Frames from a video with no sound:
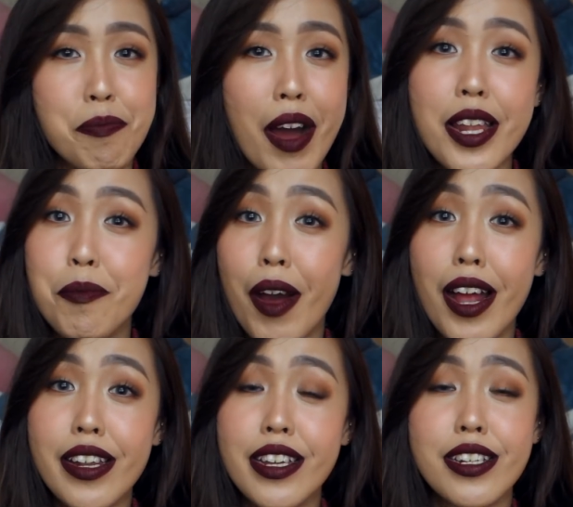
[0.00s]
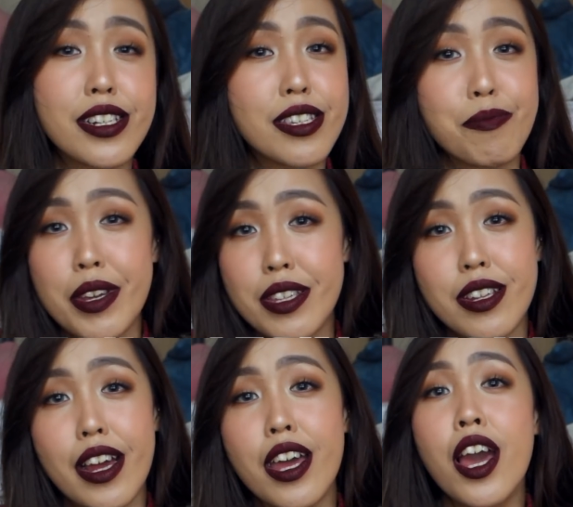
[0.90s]
Bali Bali, it just means
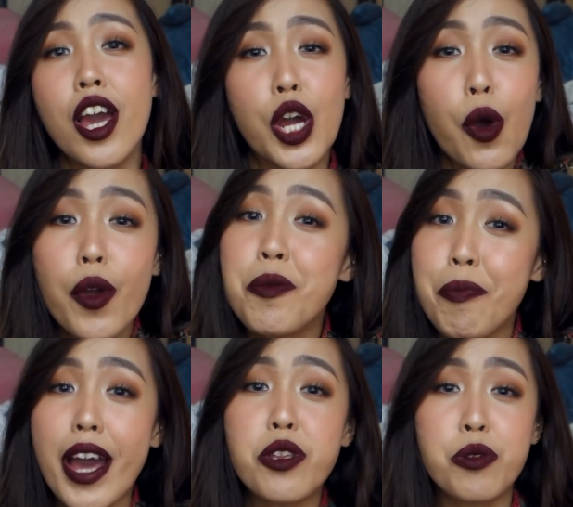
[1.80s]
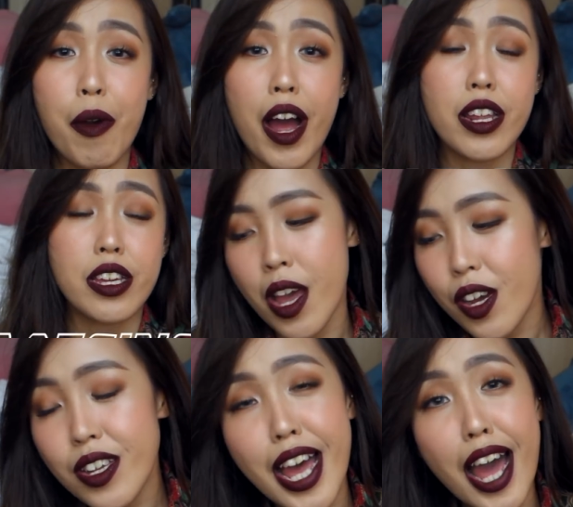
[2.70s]
like going back to Bali.
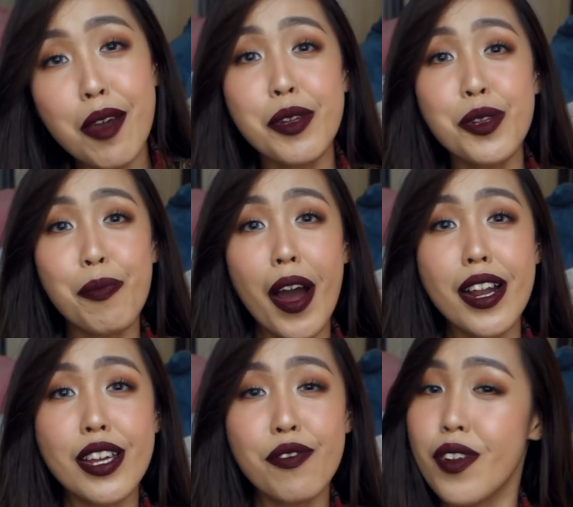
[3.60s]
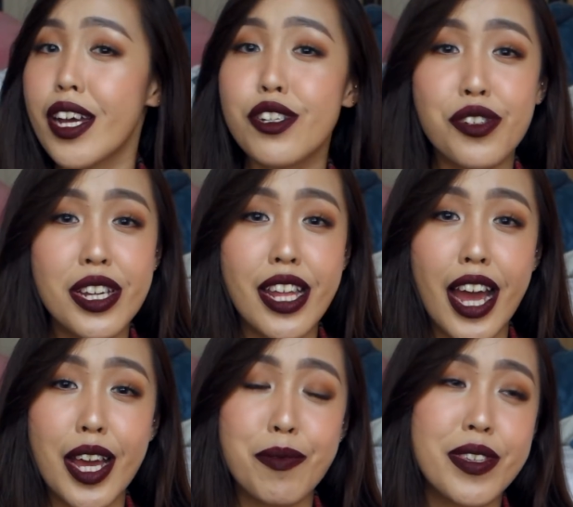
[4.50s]
Cause I've been to Bali for like 3
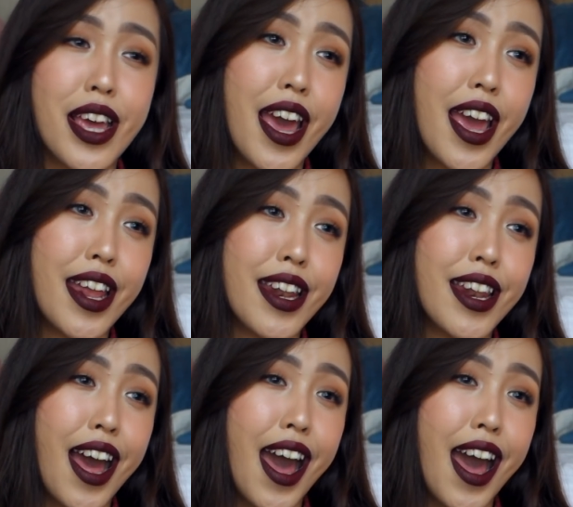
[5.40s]
times and